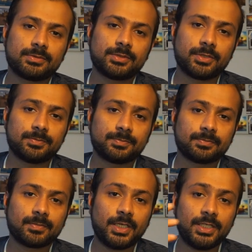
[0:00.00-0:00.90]
So
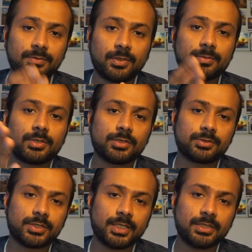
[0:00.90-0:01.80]
each form costs
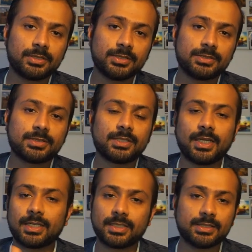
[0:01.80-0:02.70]
29 euros in
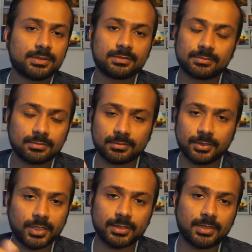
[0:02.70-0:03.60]
that case
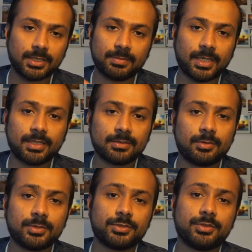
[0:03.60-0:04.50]
you can multiply how
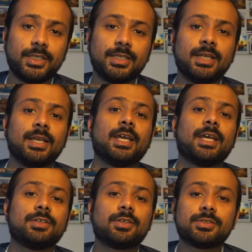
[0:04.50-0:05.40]
much you need
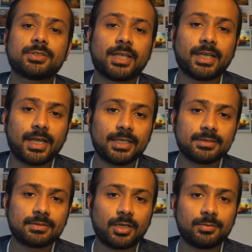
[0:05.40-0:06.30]
and you also can add
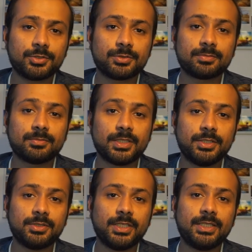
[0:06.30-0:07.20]
how much money
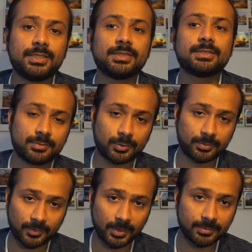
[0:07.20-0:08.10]
you need for
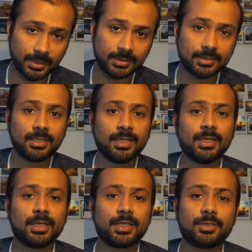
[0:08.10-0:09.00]
one month
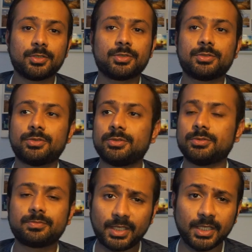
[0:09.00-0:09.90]
in order
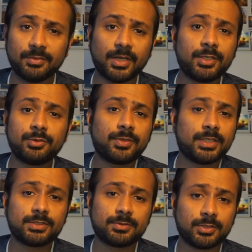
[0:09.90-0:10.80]
to invite two
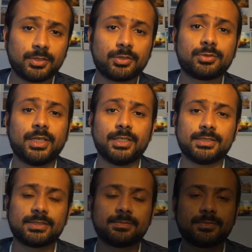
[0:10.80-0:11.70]
friends of your two adults i